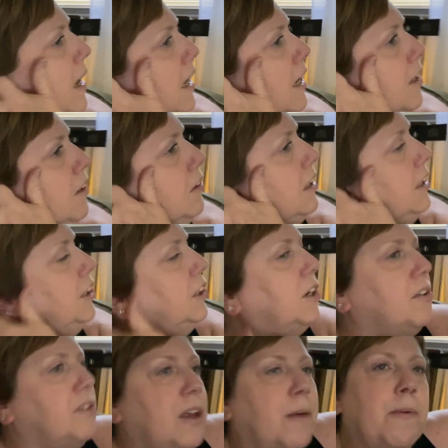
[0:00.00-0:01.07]
He usually
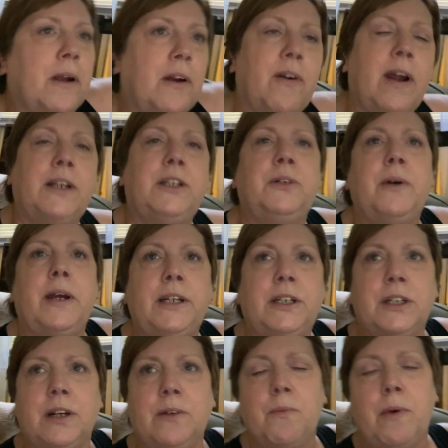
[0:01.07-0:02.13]
shows up at
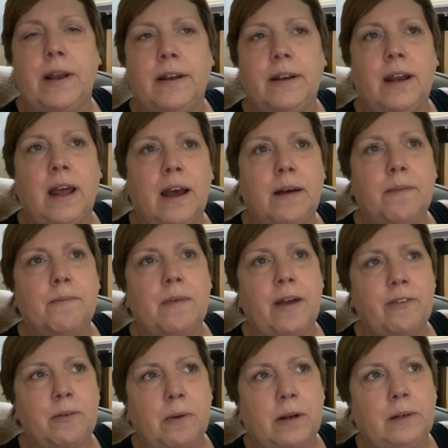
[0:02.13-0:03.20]
graduation when
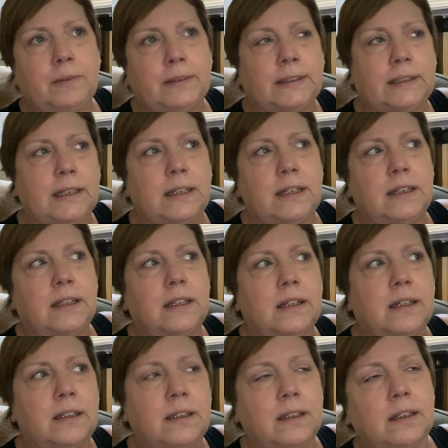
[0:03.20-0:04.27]
everybody was sitting in
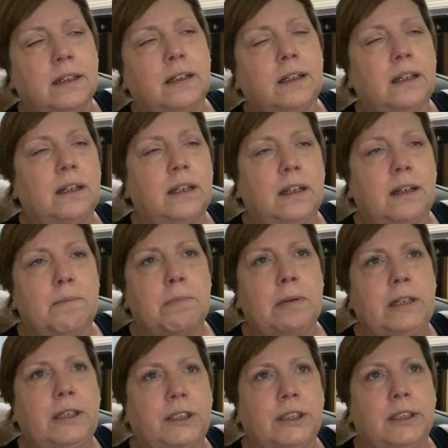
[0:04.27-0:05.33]
the
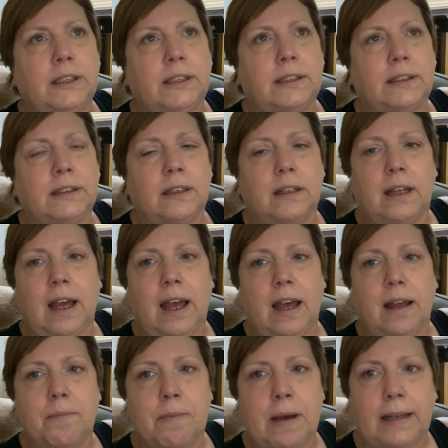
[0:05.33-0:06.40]
bleachers
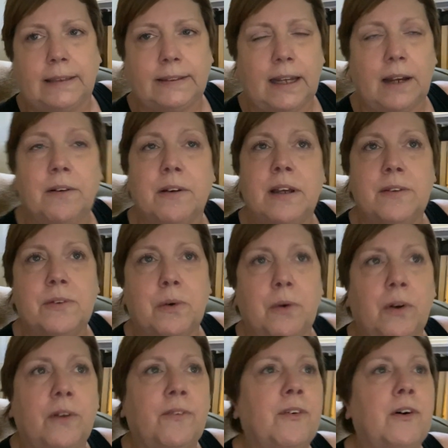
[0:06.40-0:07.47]
and pass out his
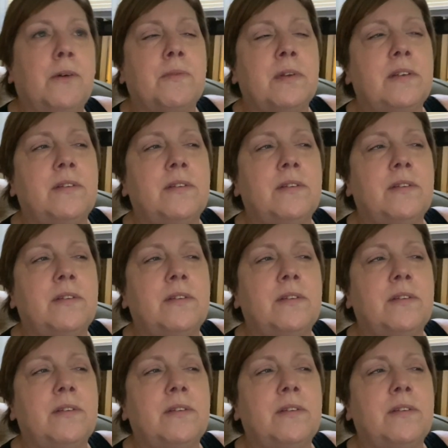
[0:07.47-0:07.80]
order forms.